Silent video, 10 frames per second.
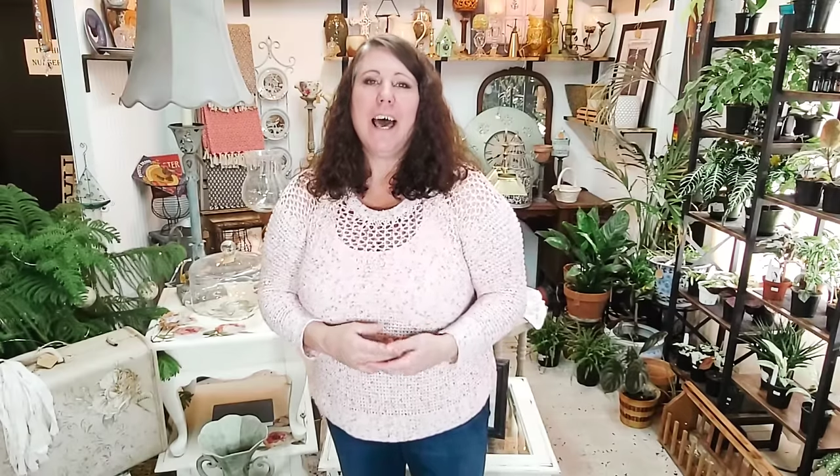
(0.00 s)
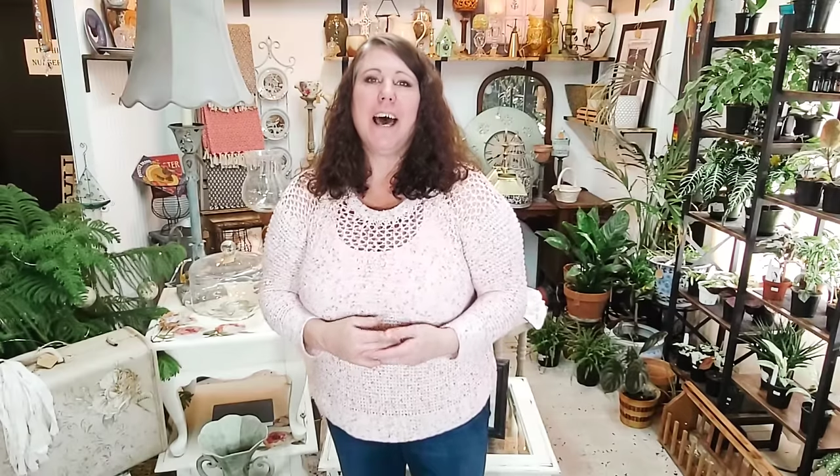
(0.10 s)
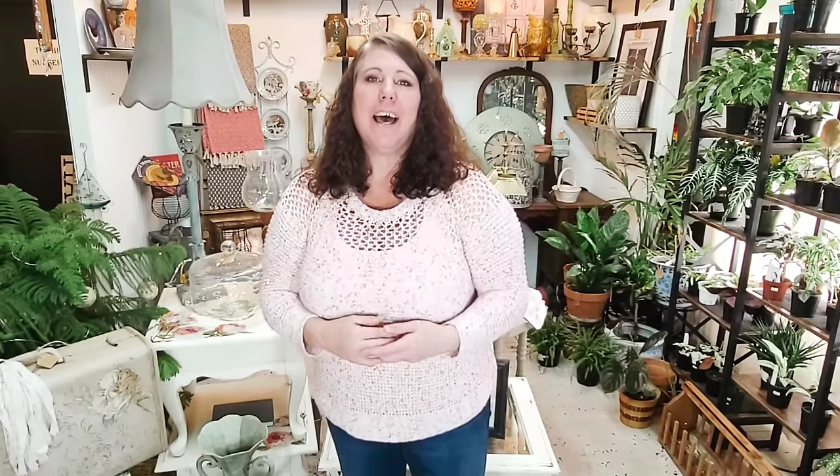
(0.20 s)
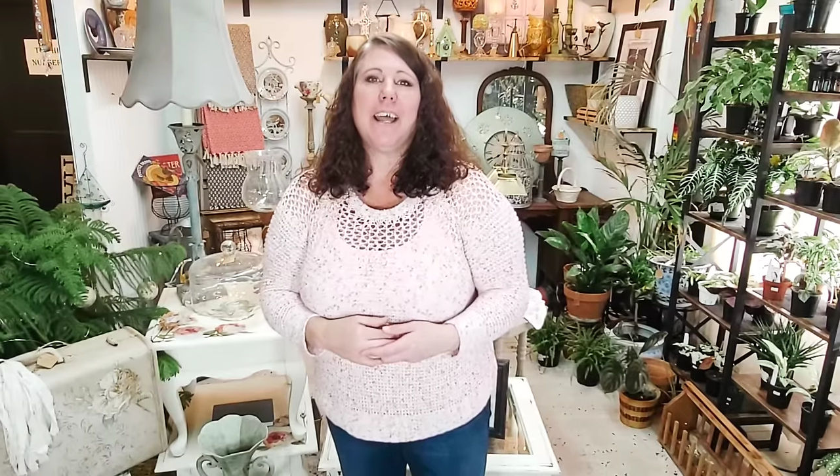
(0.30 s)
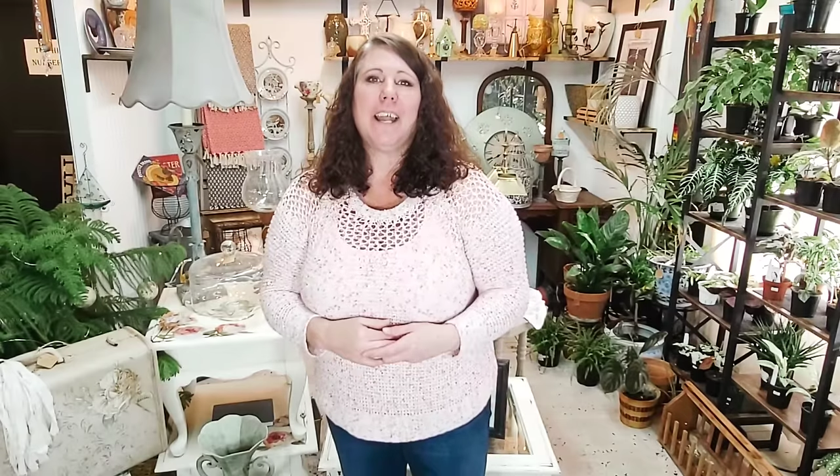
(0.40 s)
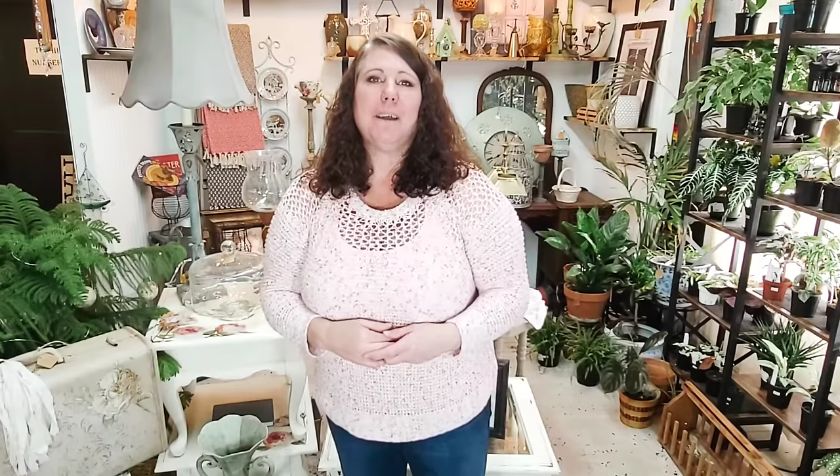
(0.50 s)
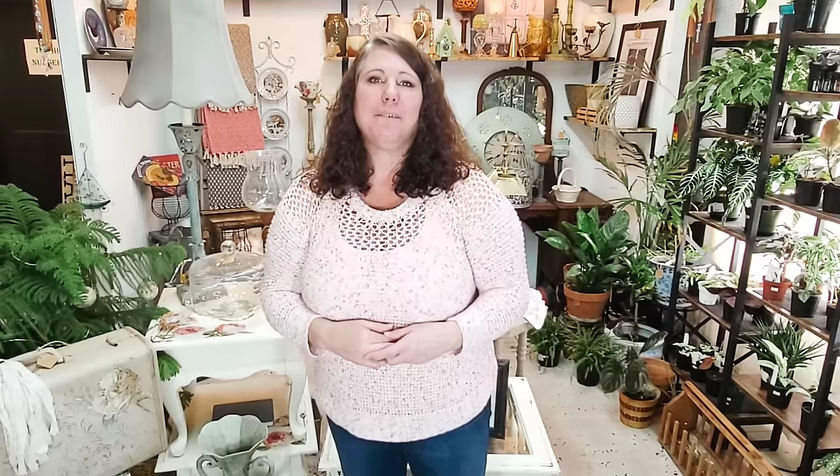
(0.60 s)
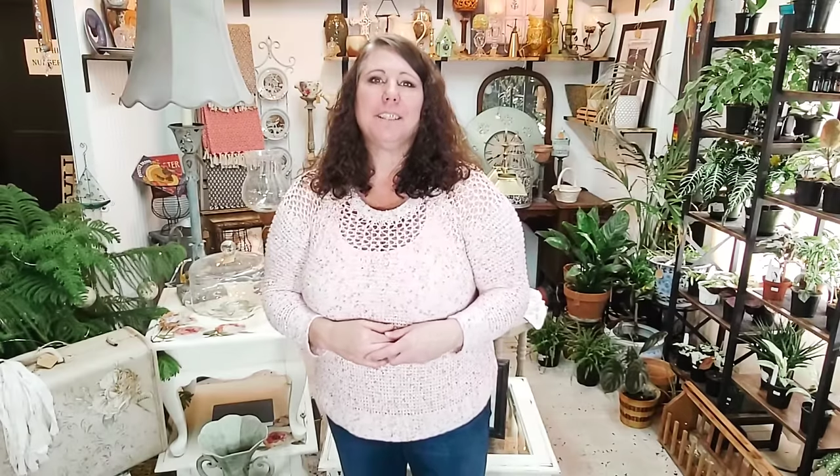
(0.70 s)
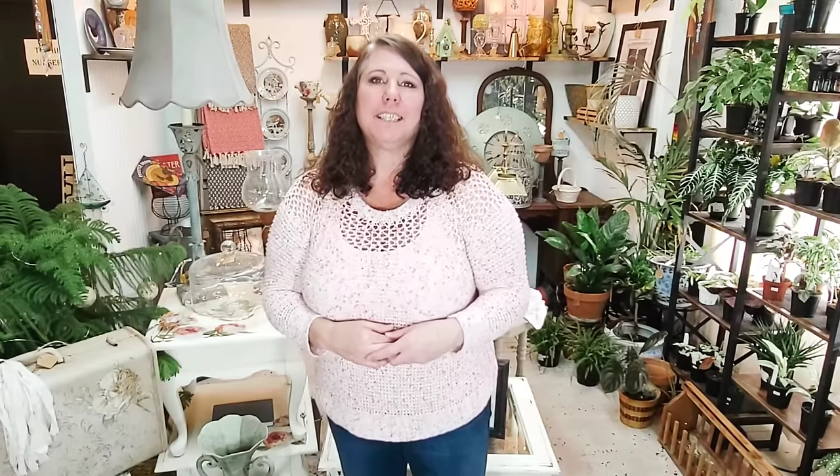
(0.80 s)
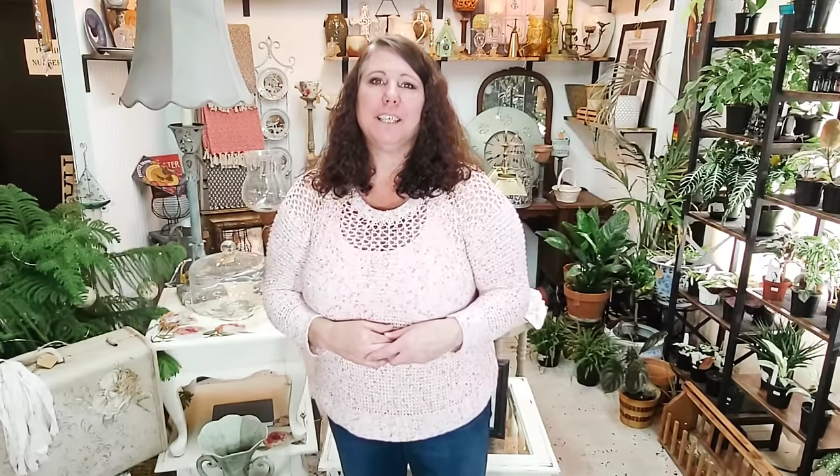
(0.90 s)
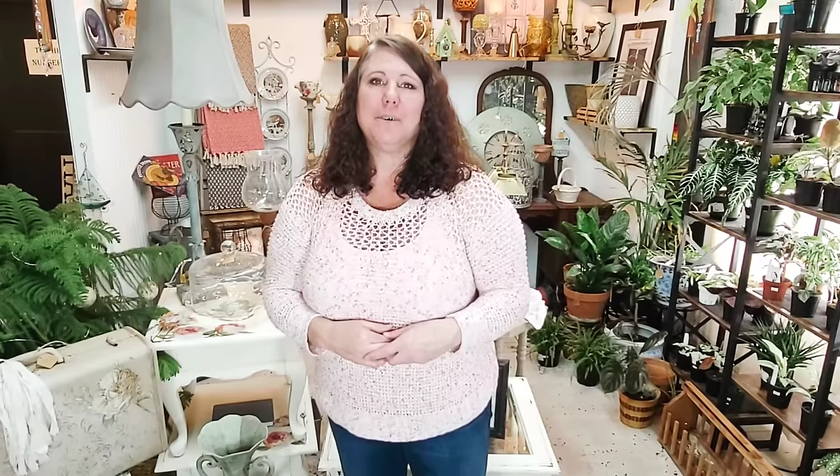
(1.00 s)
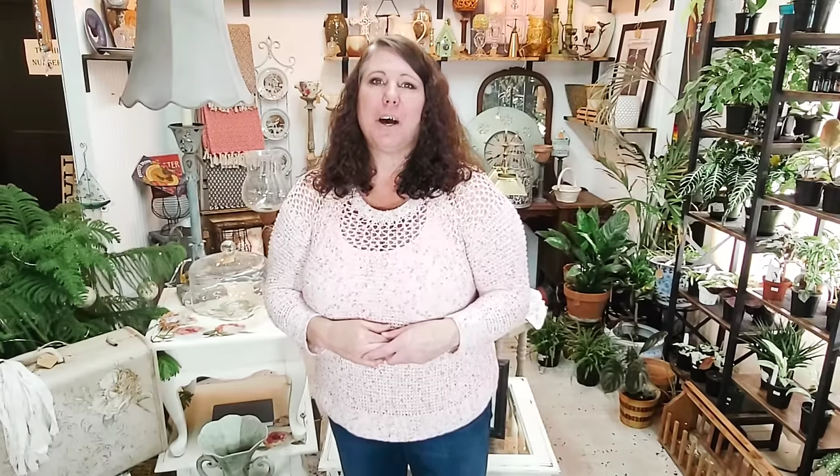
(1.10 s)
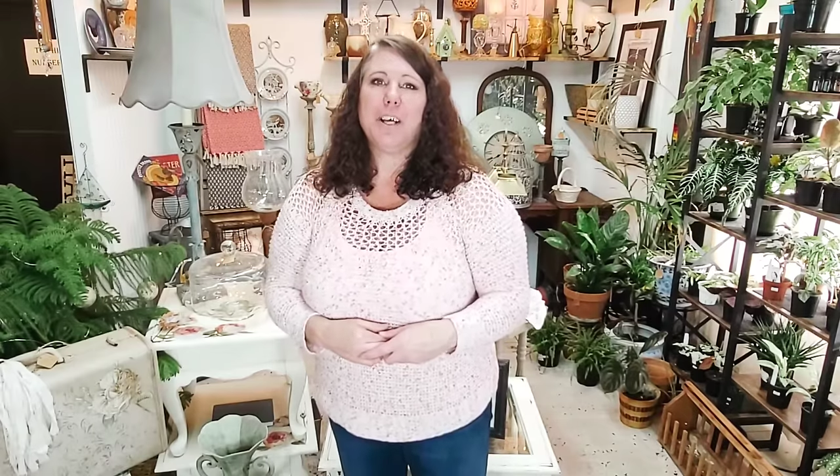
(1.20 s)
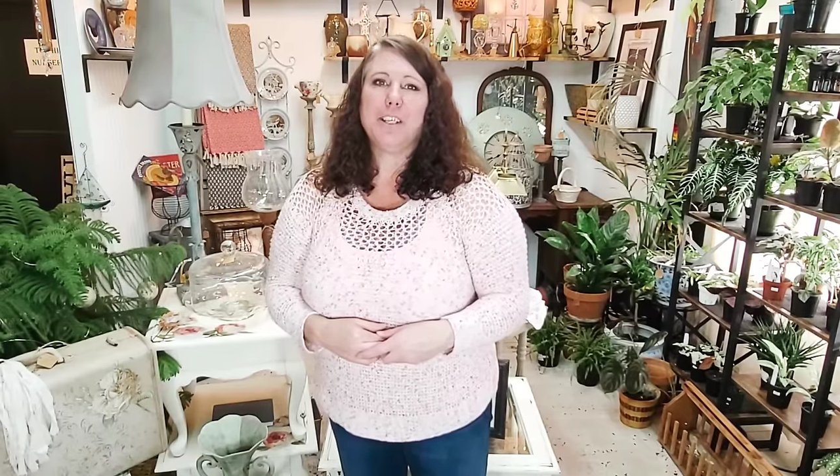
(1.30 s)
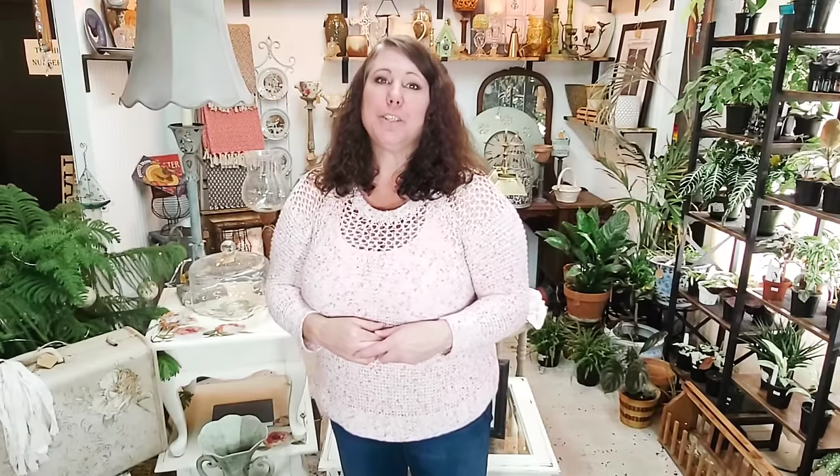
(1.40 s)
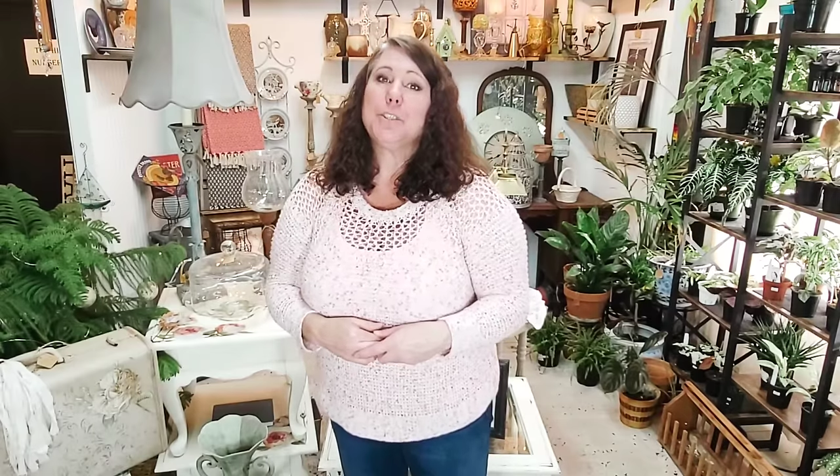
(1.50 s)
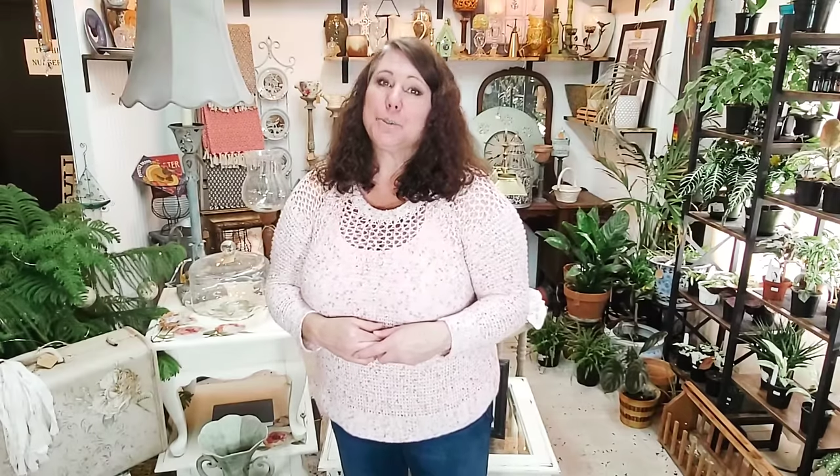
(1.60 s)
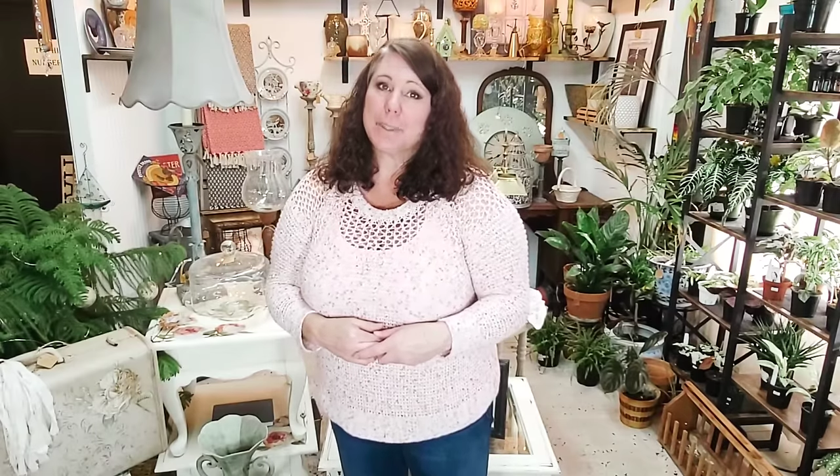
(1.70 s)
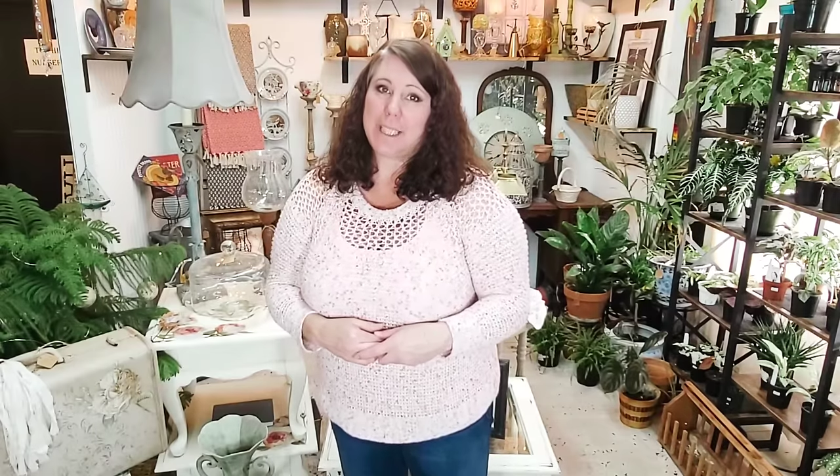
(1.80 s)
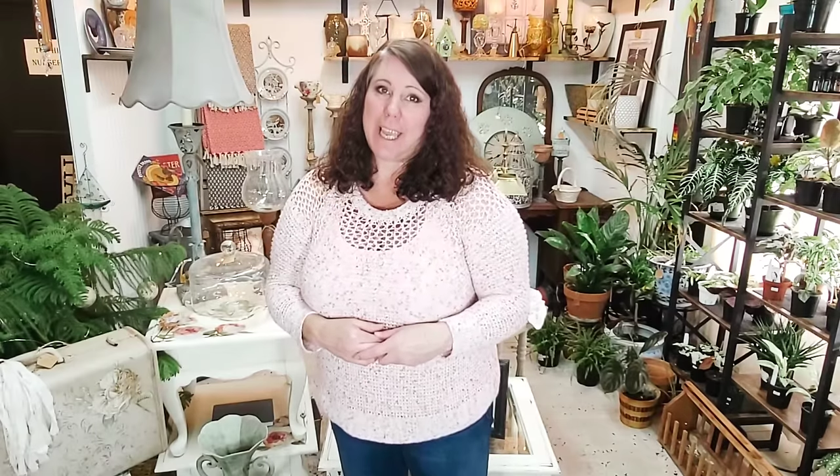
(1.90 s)
Uh, and I will see you on
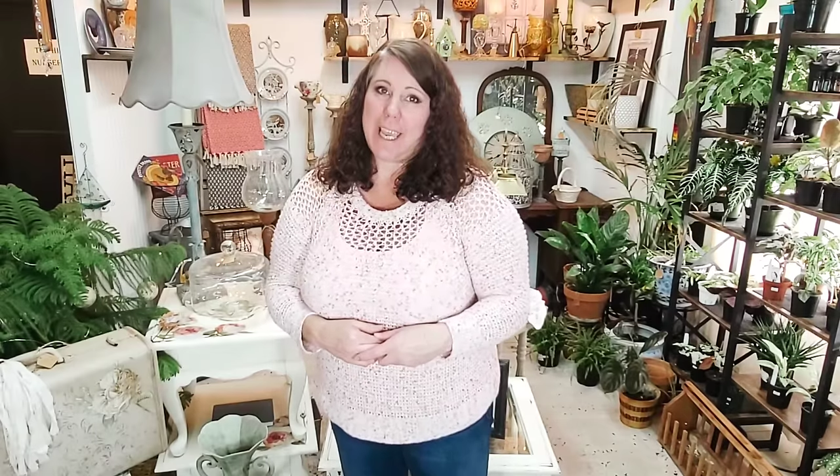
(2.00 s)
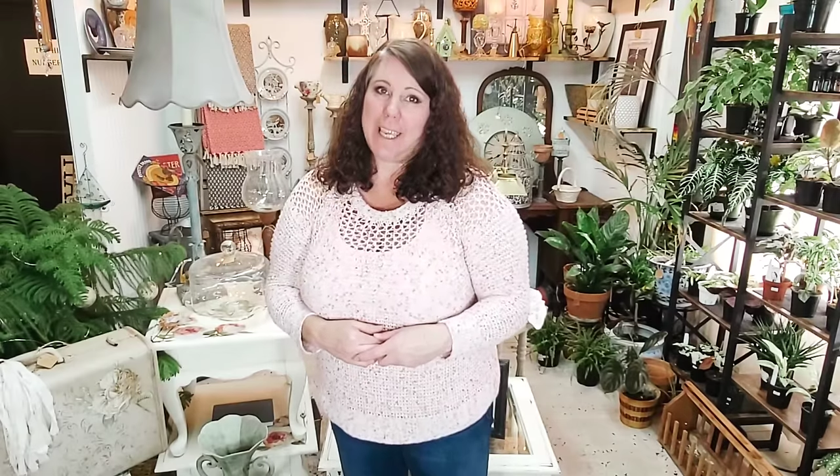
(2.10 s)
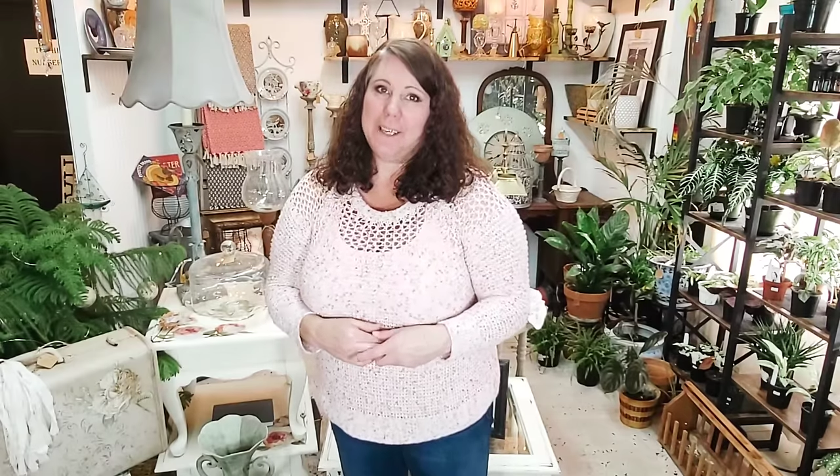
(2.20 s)
Tuesday.